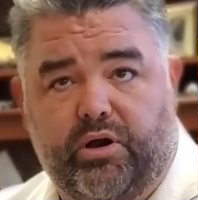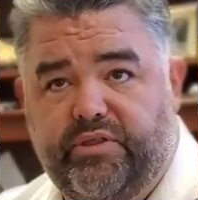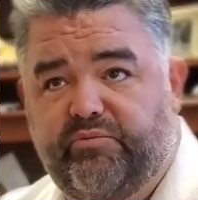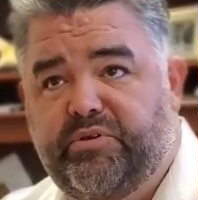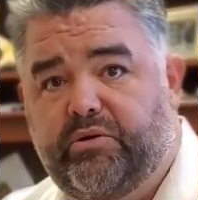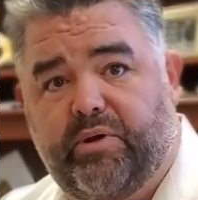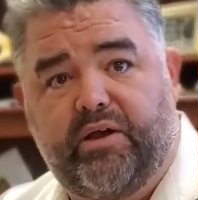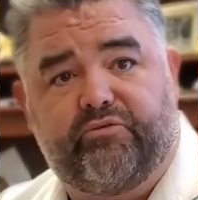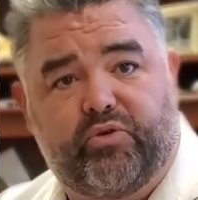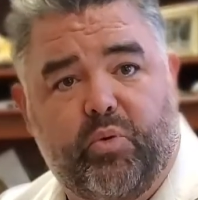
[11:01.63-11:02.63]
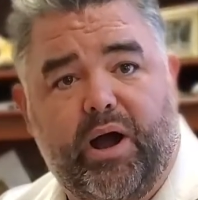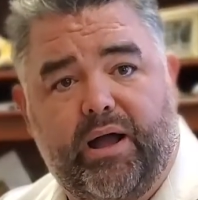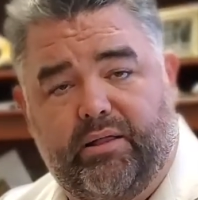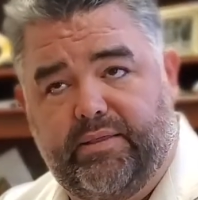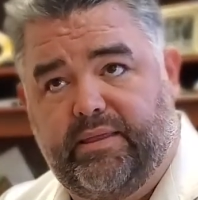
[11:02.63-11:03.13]
they've been around for a
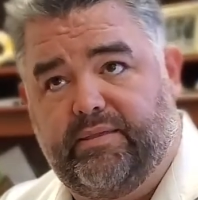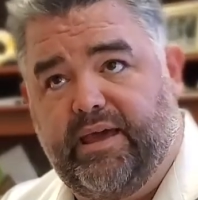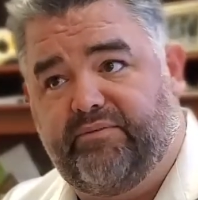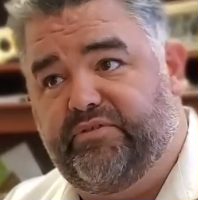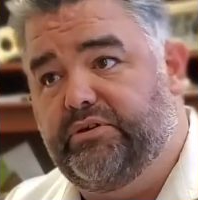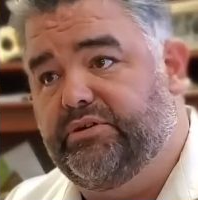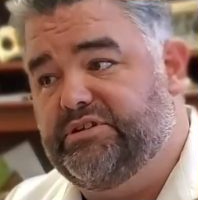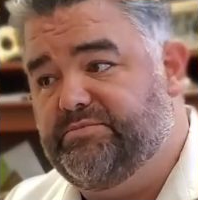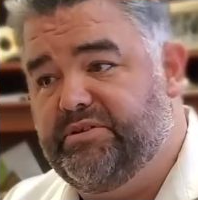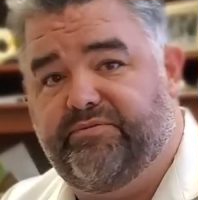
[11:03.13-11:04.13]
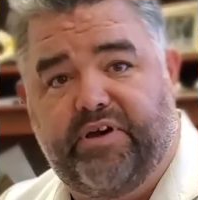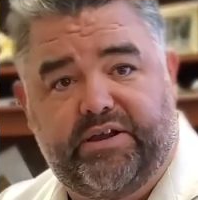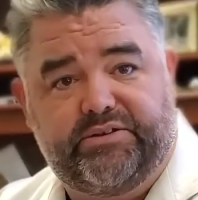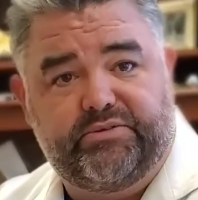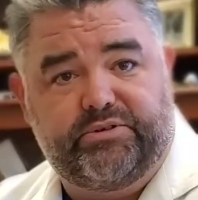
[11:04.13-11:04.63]
while, and that field has been
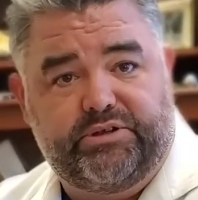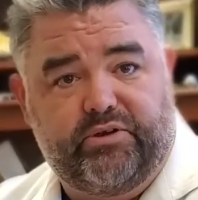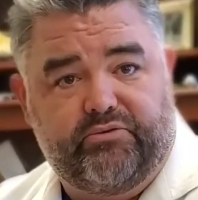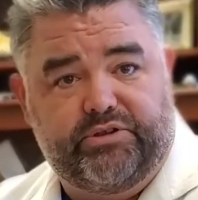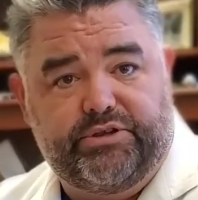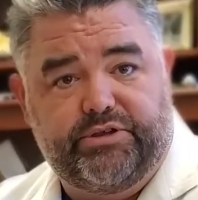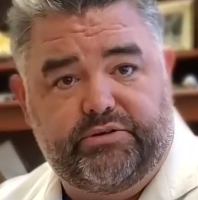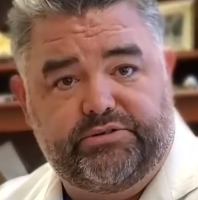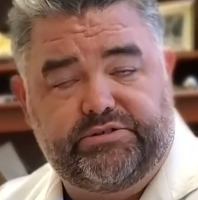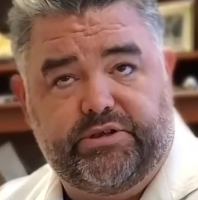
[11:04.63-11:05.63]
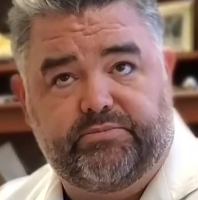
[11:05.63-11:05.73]
fine-tuning over the years.